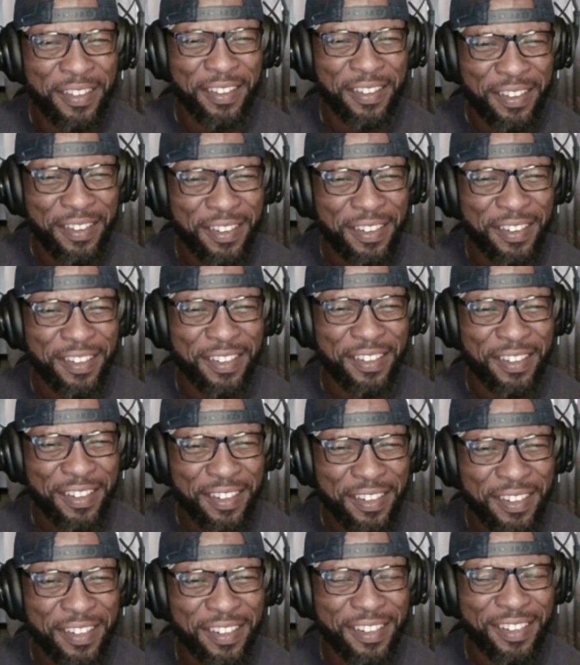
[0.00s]
Said you're
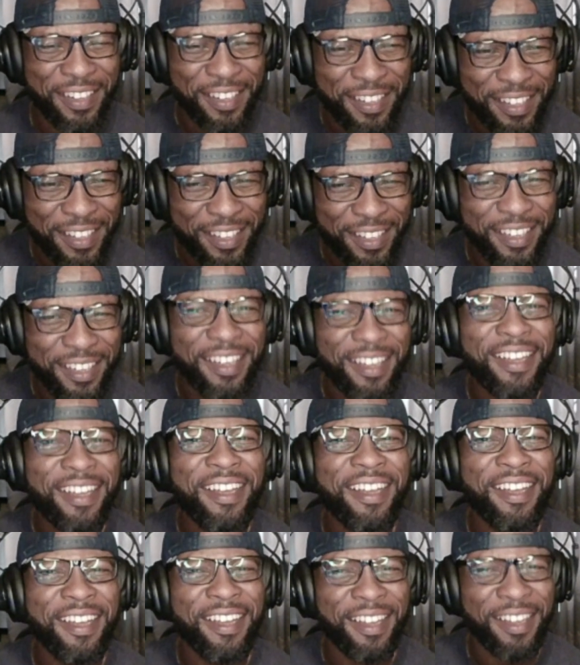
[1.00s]
a rambling
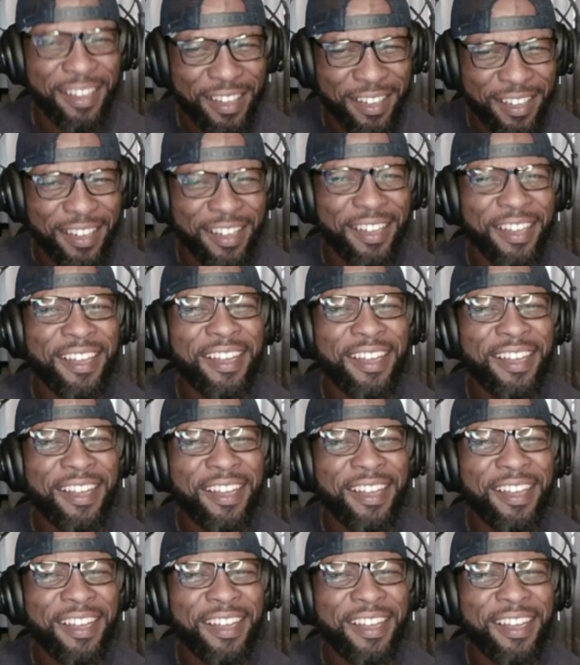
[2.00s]
man,